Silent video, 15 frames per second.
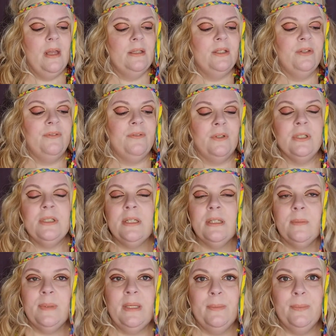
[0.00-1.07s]
defer to the
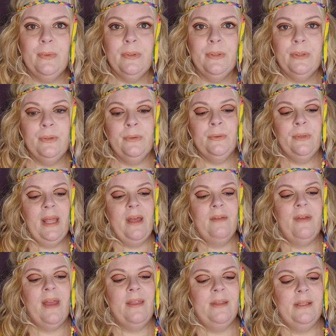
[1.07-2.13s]
people who have
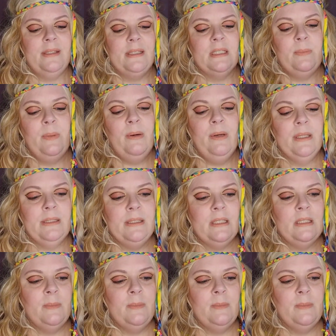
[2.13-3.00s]
had these experiences,